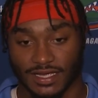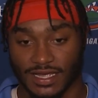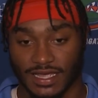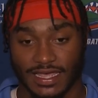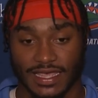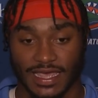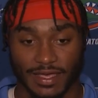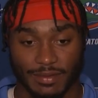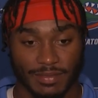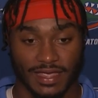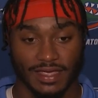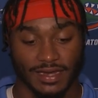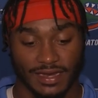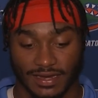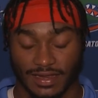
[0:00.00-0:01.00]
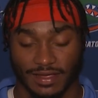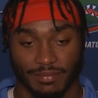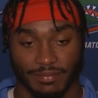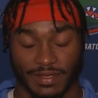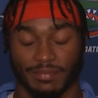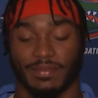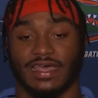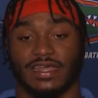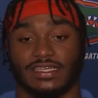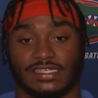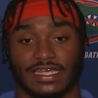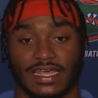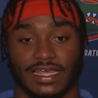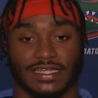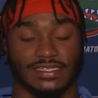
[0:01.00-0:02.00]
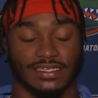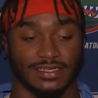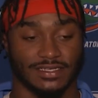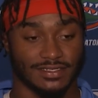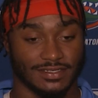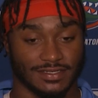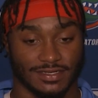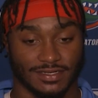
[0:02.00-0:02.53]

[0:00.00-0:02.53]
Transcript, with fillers: he came in and, and made a change, and